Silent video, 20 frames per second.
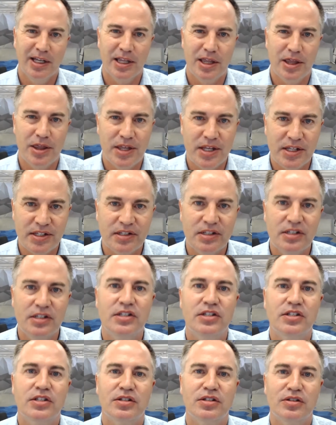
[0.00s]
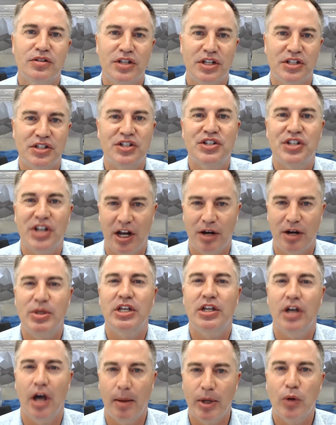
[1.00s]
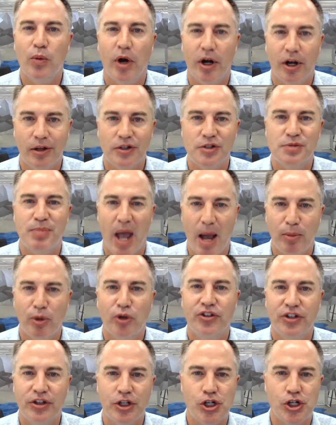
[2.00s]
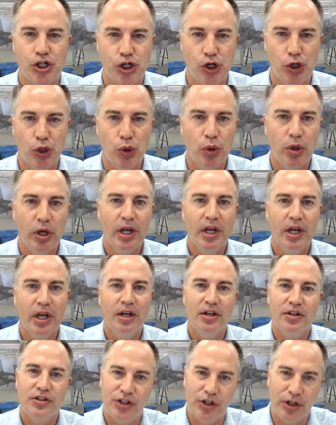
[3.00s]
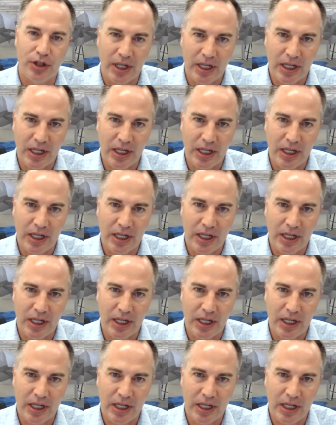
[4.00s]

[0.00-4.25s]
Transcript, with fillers: this is this is kind of becoming one of those pebbles in the shoe to